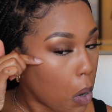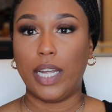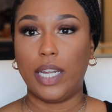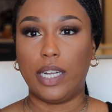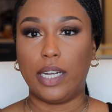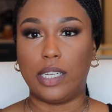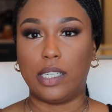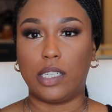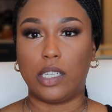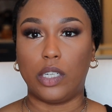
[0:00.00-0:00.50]

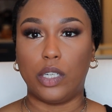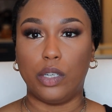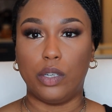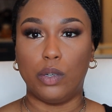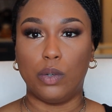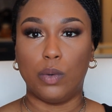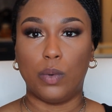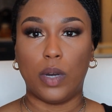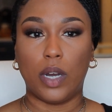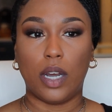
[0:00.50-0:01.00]
And
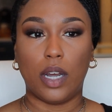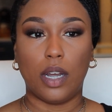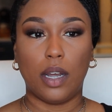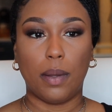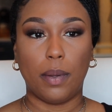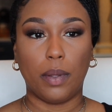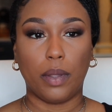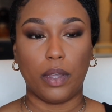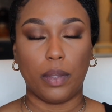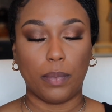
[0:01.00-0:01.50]
to
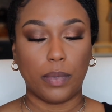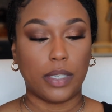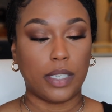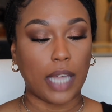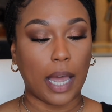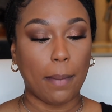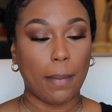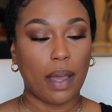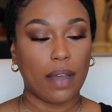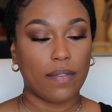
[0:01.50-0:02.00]

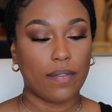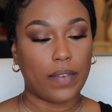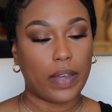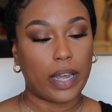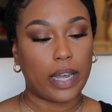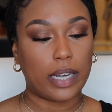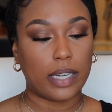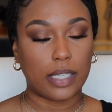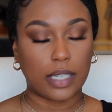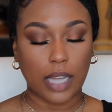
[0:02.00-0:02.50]
set my
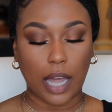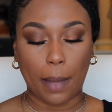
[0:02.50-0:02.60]
face,